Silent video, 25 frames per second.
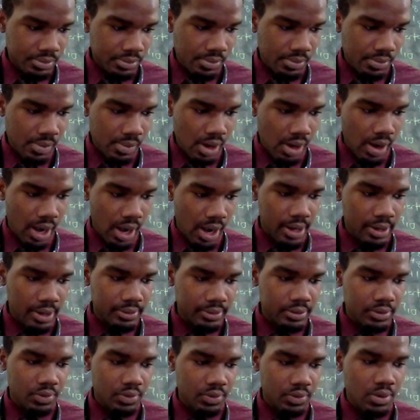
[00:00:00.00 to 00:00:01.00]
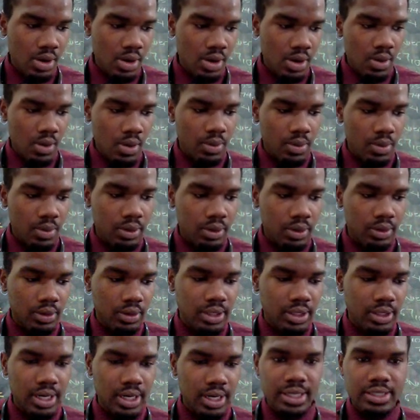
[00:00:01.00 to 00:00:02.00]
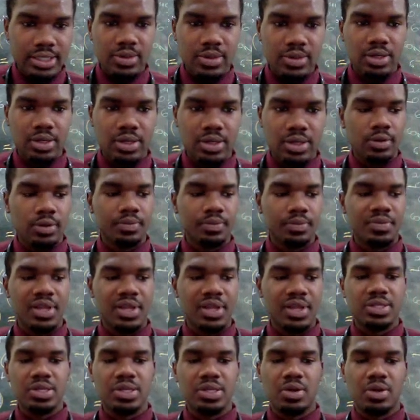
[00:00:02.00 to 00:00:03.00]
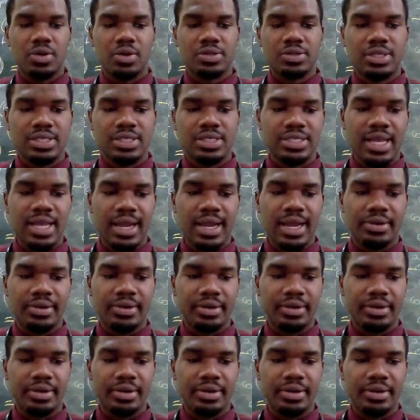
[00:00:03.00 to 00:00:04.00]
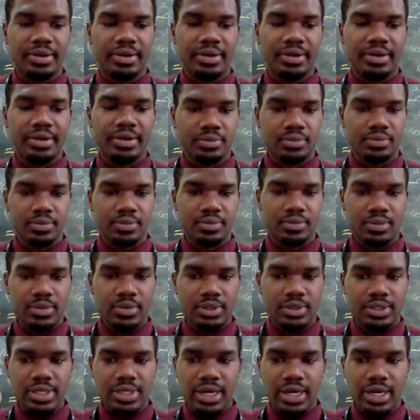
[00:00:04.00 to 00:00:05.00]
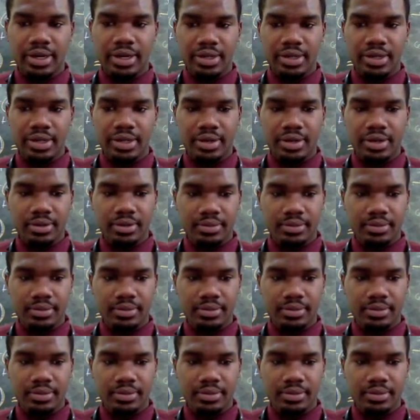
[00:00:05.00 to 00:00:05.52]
Alright? We're going to go to the next one now, and this one goes to Zachary. Zachary, there?